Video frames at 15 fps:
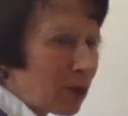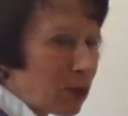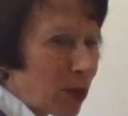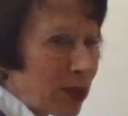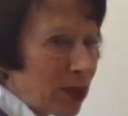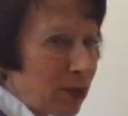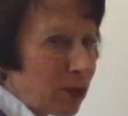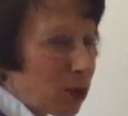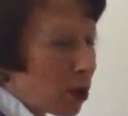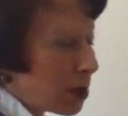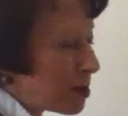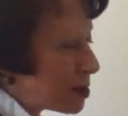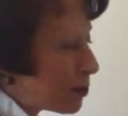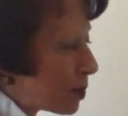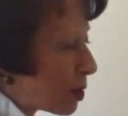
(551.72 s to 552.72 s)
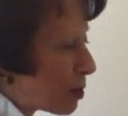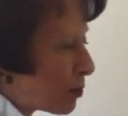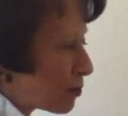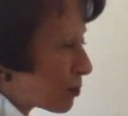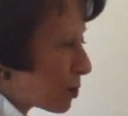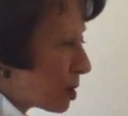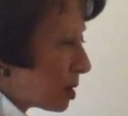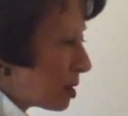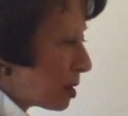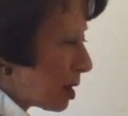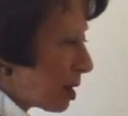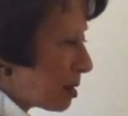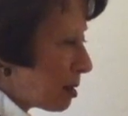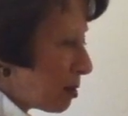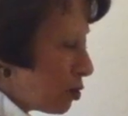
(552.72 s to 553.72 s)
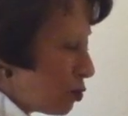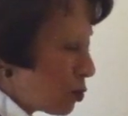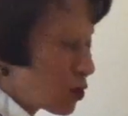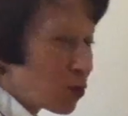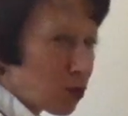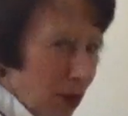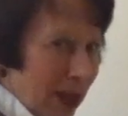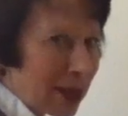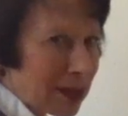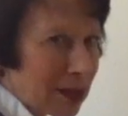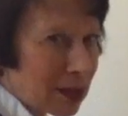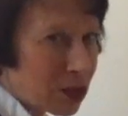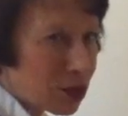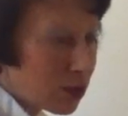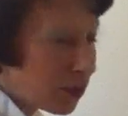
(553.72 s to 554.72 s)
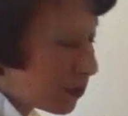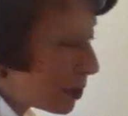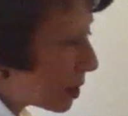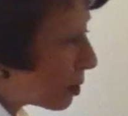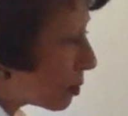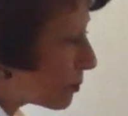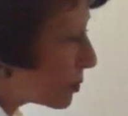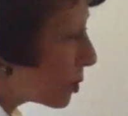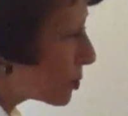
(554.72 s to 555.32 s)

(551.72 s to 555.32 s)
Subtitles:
when the form is very free and you trained it to feel all of